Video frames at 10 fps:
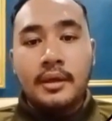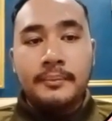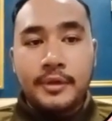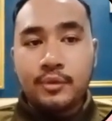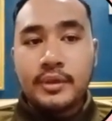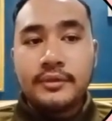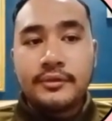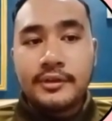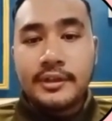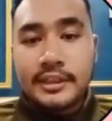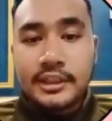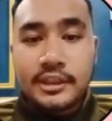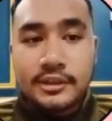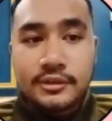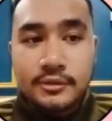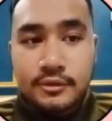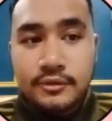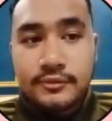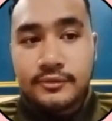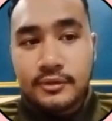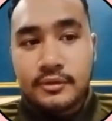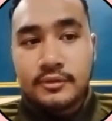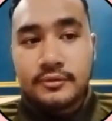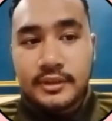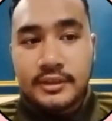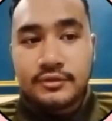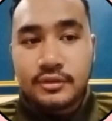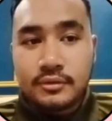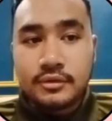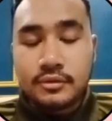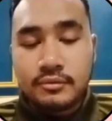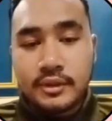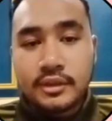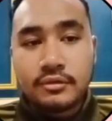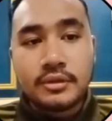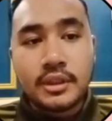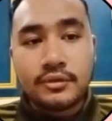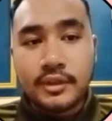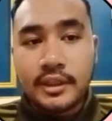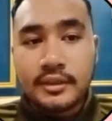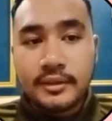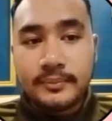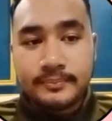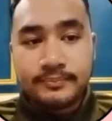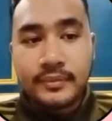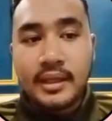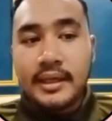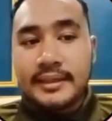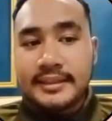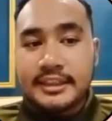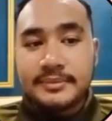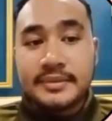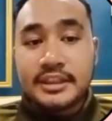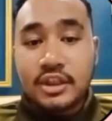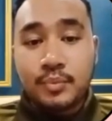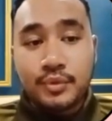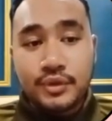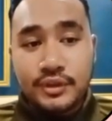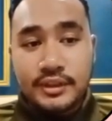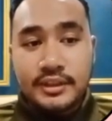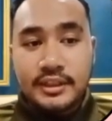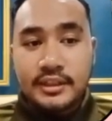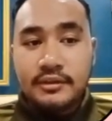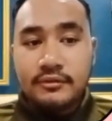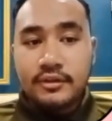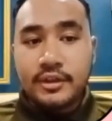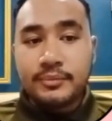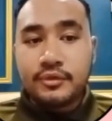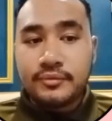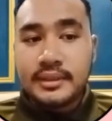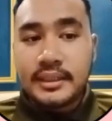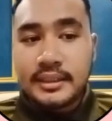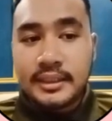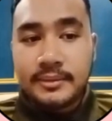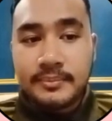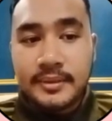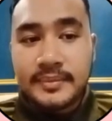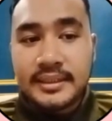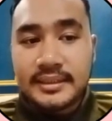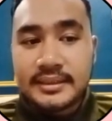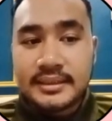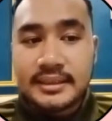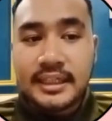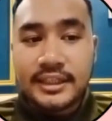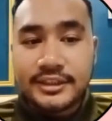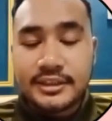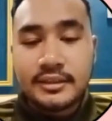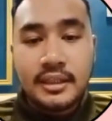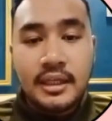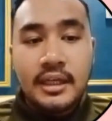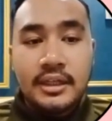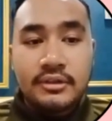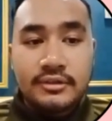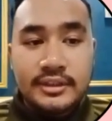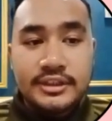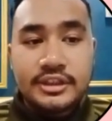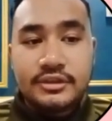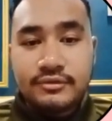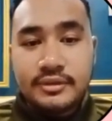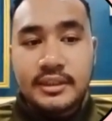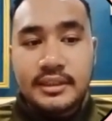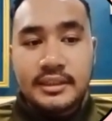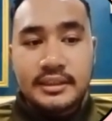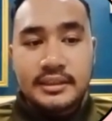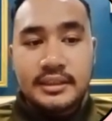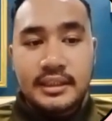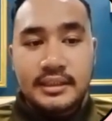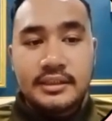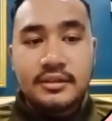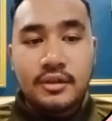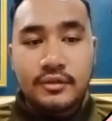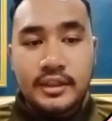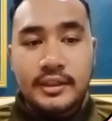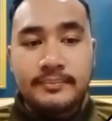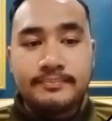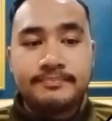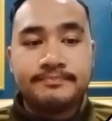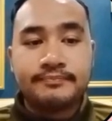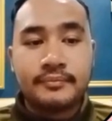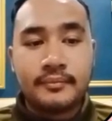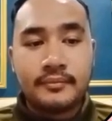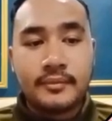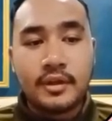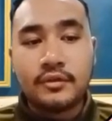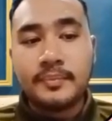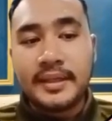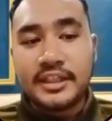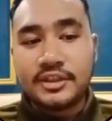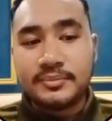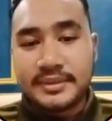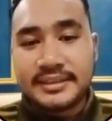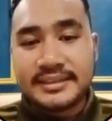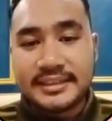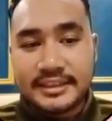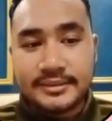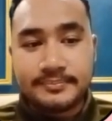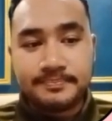Meanwhile, for ISO 45001-2008, determine the opportunity for improvement and implement necessary action to achieve the intended outcome of management system.